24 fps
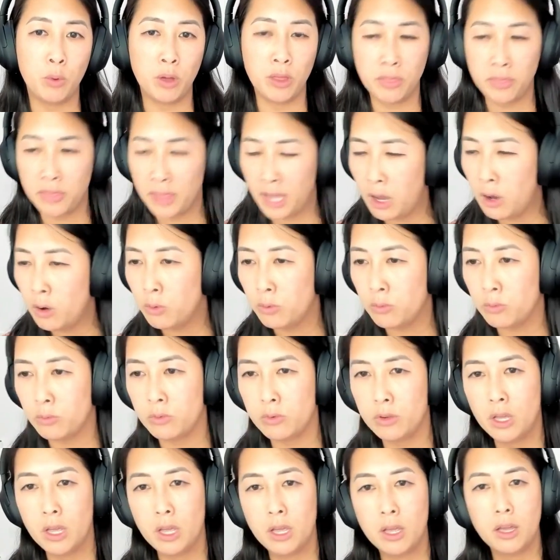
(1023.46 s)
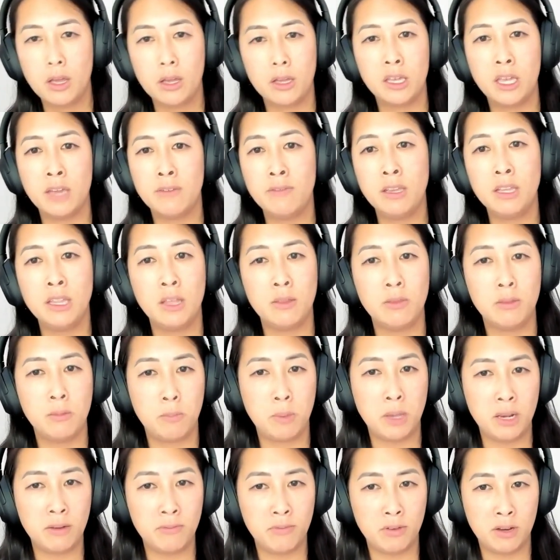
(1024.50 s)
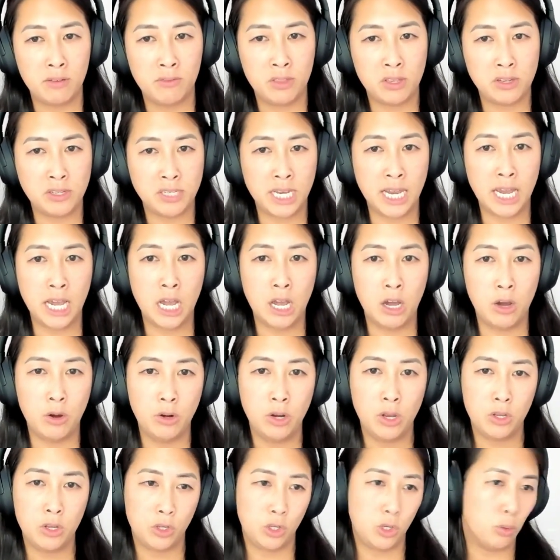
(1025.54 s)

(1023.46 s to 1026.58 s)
without giving them the benefit of the doubt,